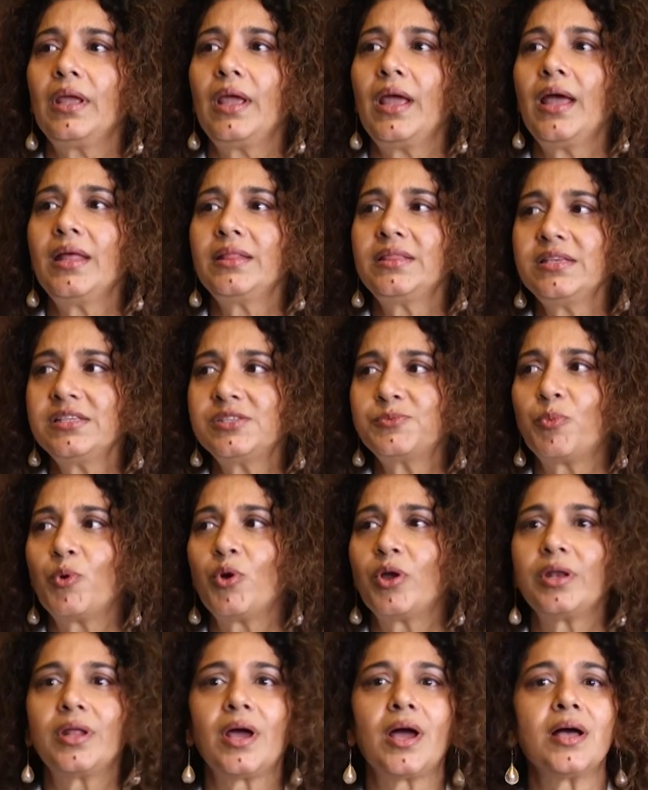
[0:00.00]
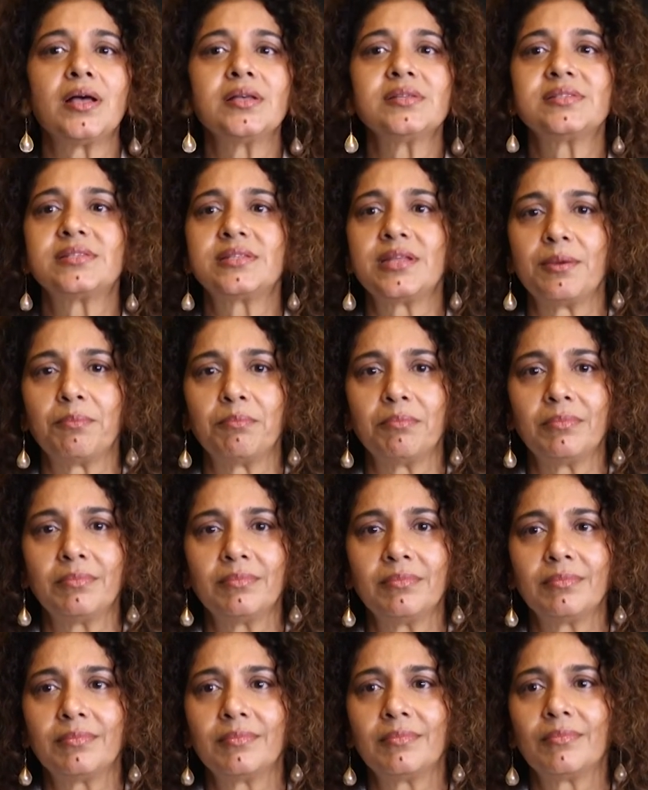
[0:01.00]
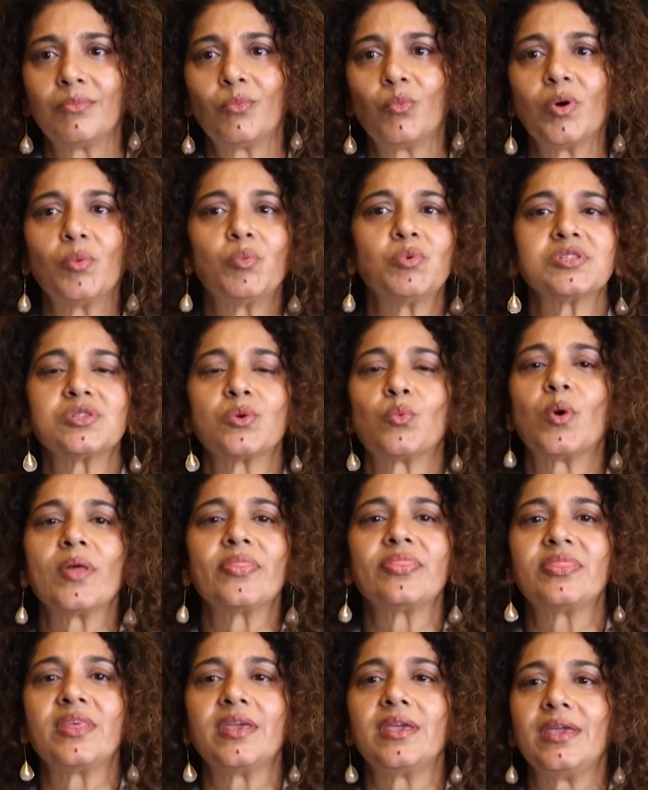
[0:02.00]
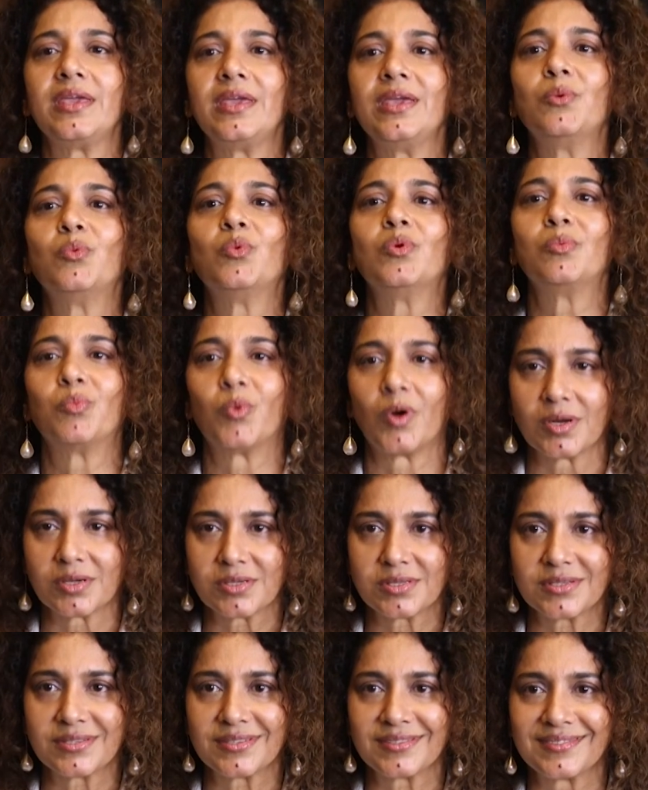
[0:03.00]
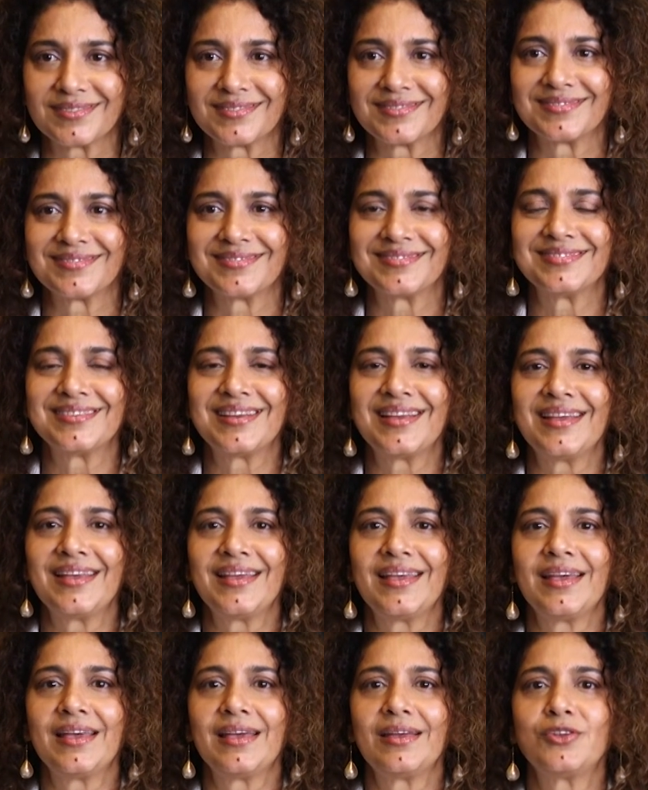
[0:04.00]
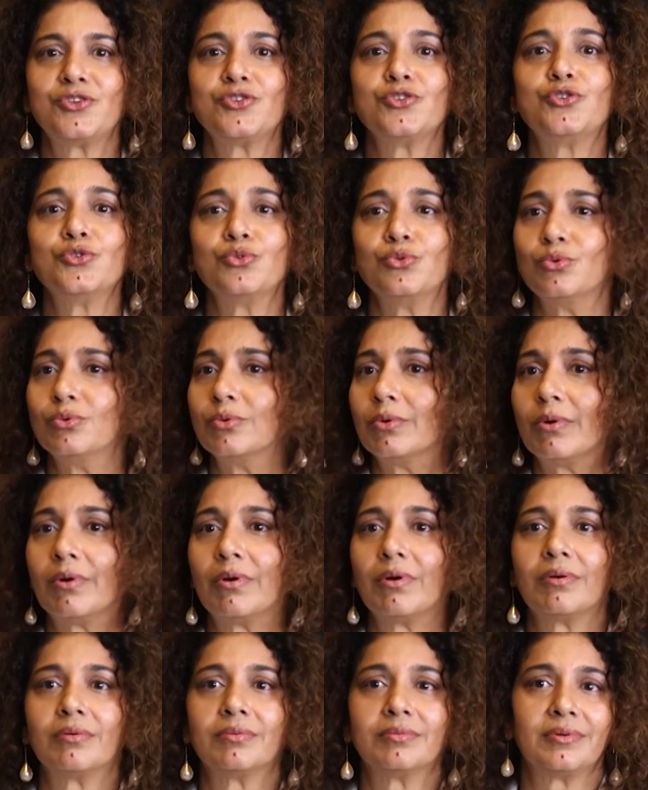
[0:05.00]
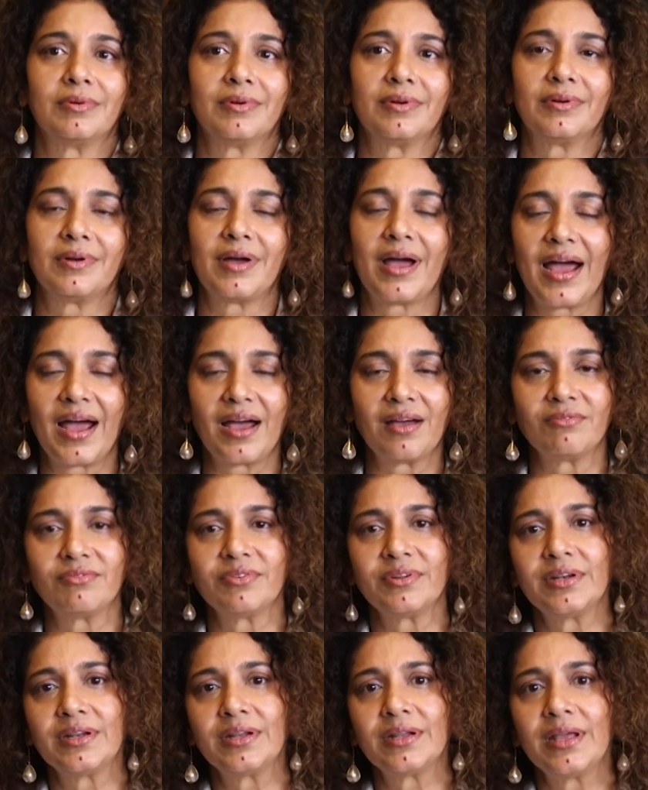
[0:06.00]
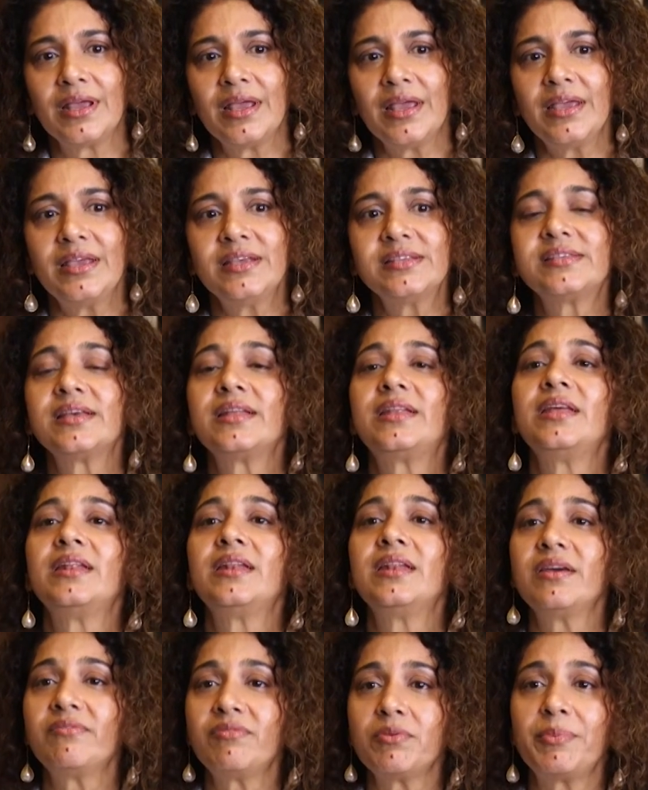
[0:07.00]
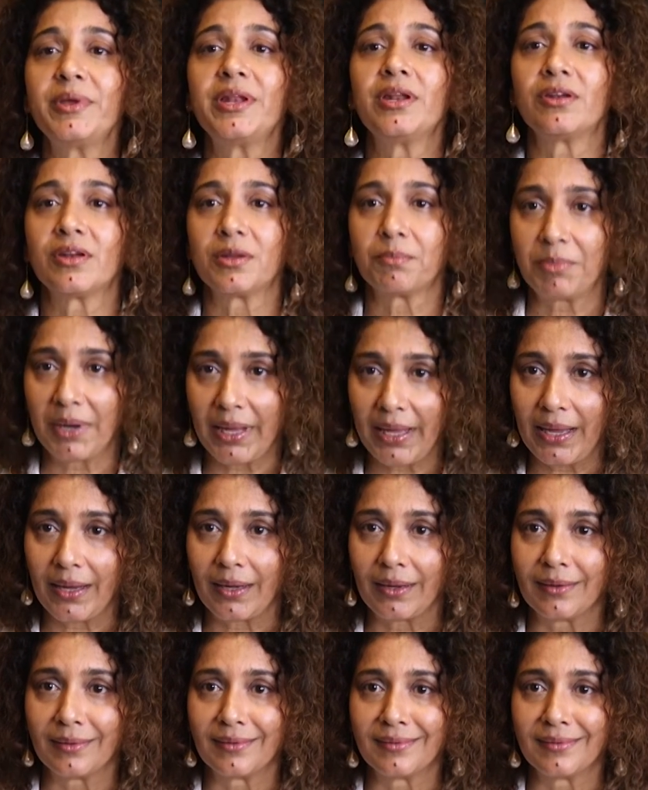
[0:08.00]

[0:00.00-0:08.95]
at this point asked him what was the one thing he would want to do or have, and he said he'd never been on a plane.